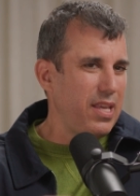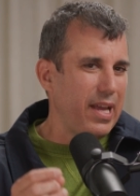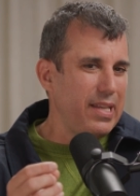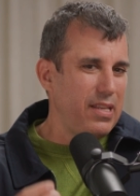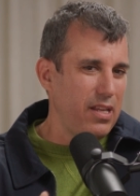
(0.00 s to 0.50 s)

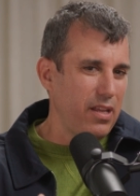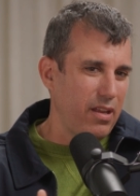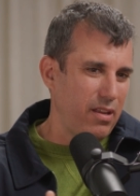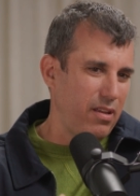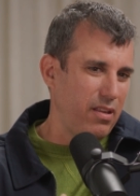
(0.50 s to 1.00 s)

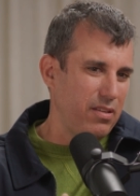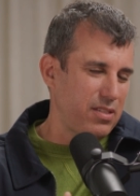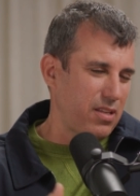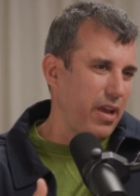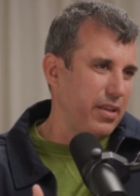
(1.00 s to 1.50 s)
idea and the
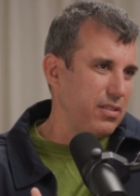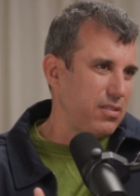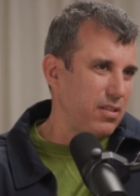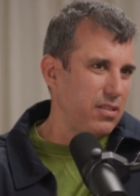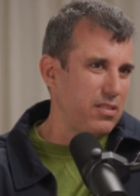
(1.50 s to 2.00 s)

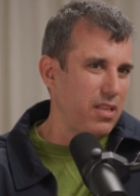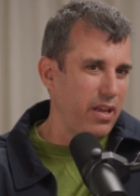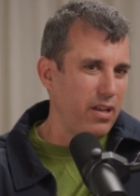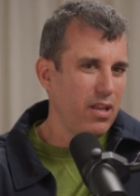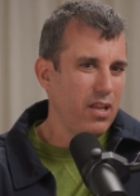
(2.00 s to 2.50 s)
science is that